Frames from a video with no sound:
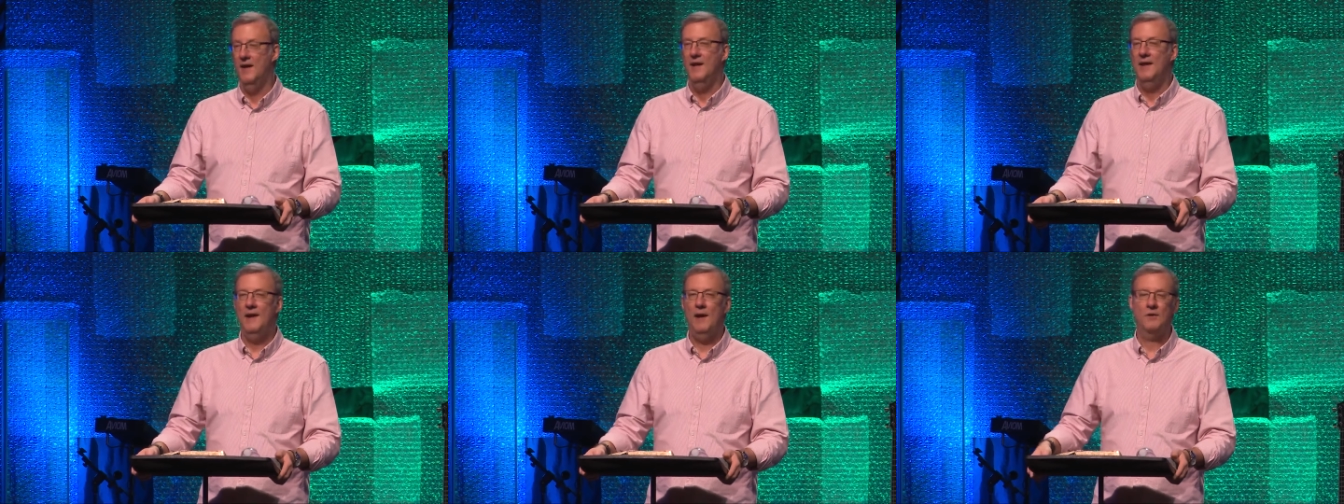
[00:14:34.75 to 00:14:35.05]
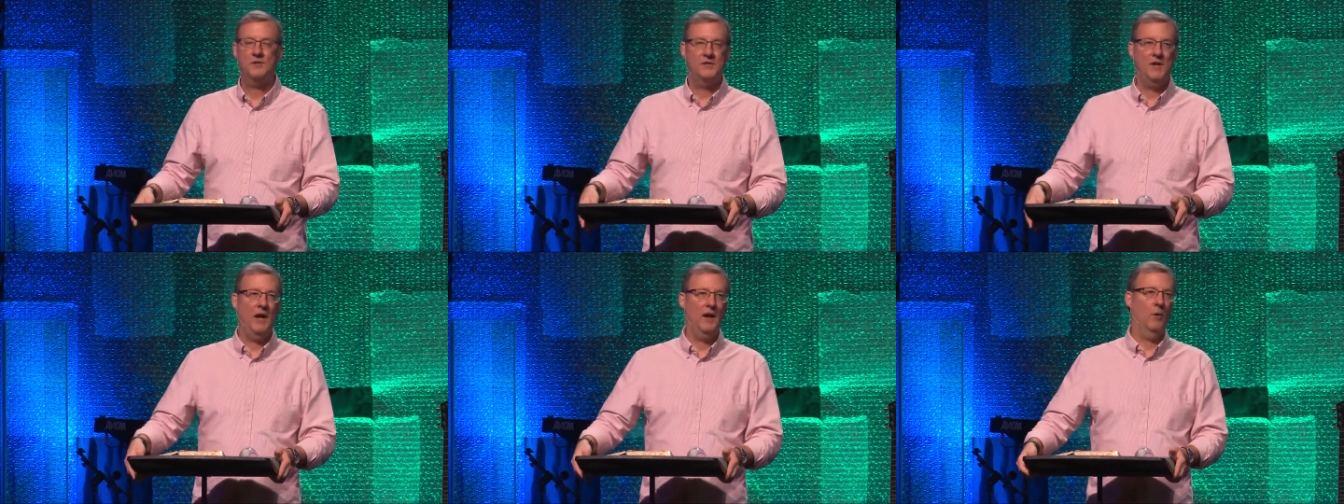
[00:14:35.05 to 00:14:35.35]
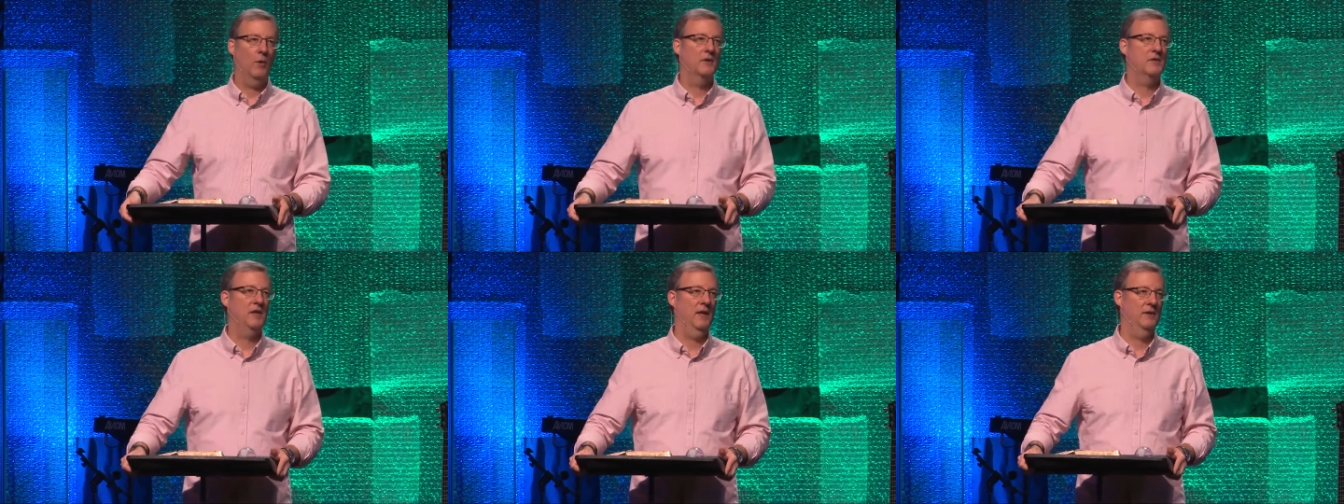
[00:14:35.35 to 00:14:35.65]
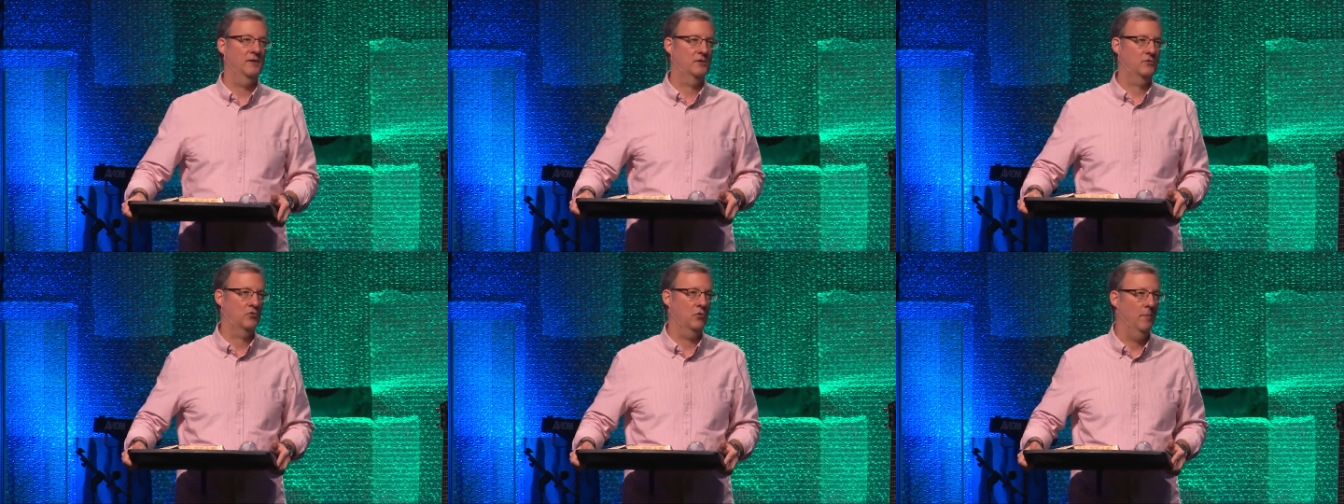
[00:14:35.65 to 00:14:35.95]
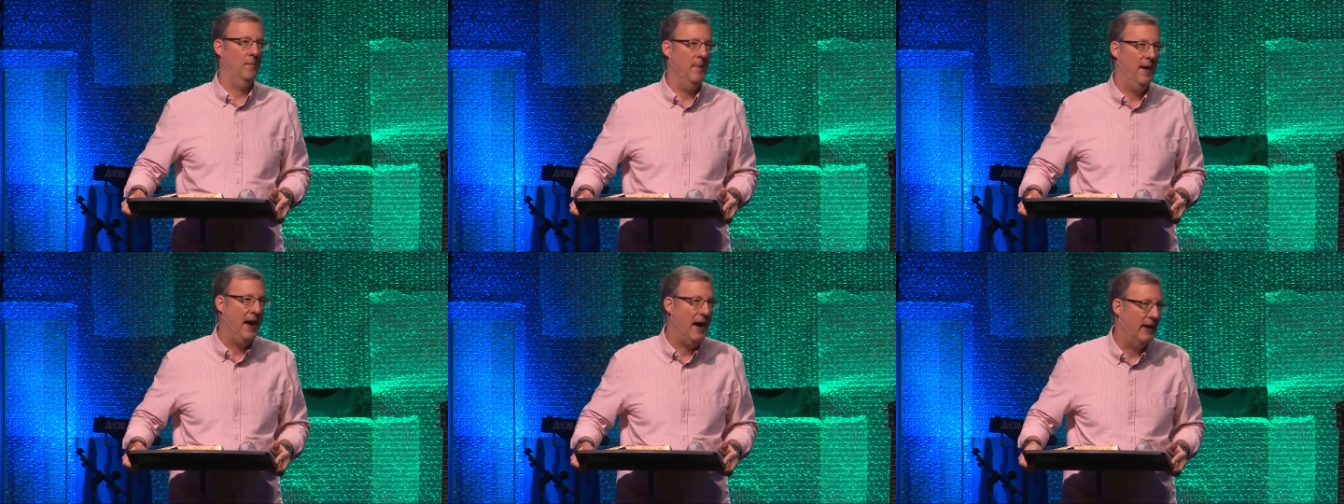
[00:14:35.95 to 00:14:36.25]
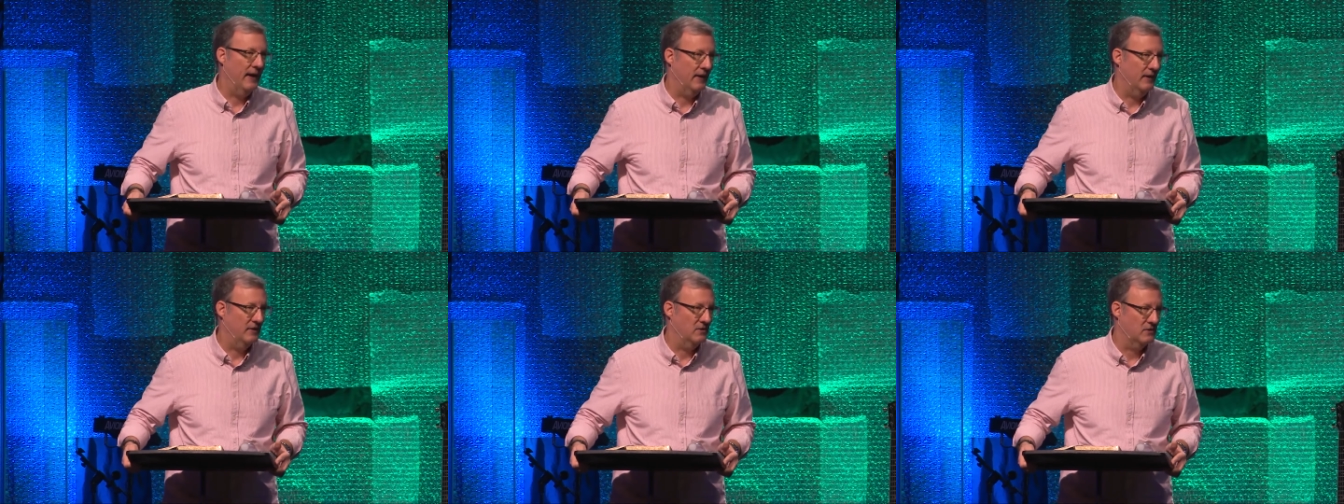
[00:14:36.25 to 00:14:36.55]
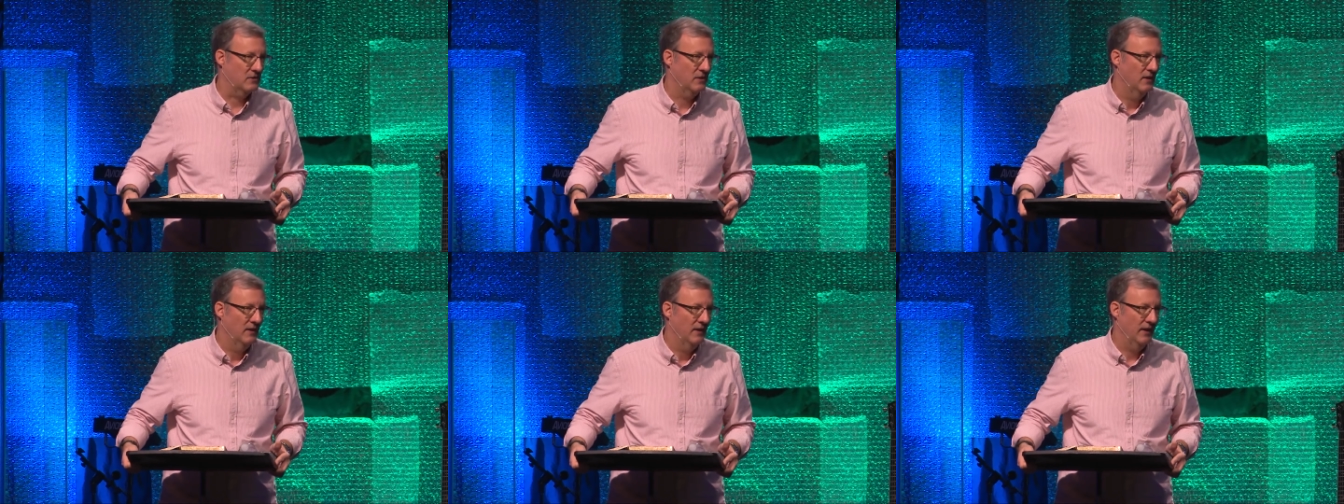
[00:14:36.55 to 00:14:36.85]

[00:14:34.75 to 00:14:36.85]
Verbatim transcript: Now, it's not always as dramatic as,